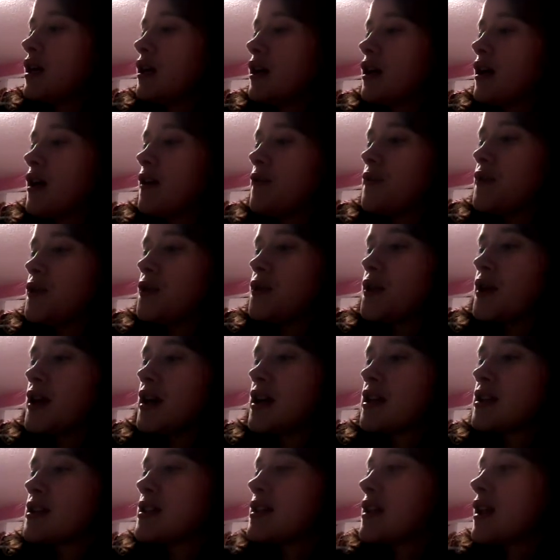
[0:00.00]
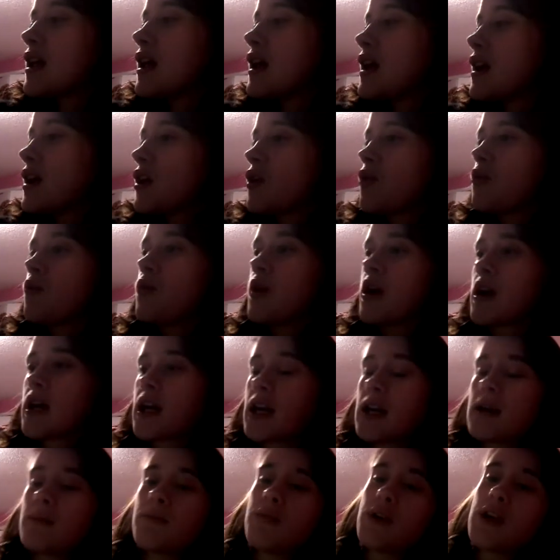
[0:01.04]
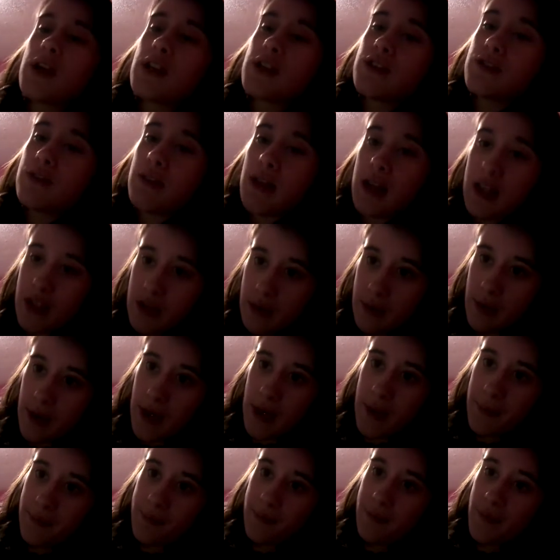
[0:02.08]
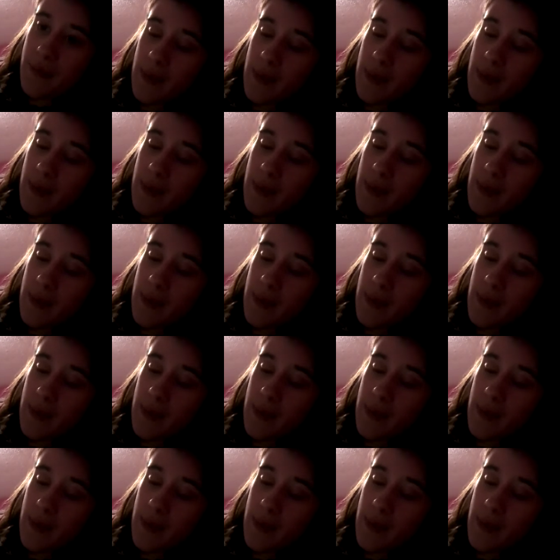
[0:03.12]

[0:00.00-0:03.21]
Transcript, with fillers: a few things, like what kind of brands you like to wear.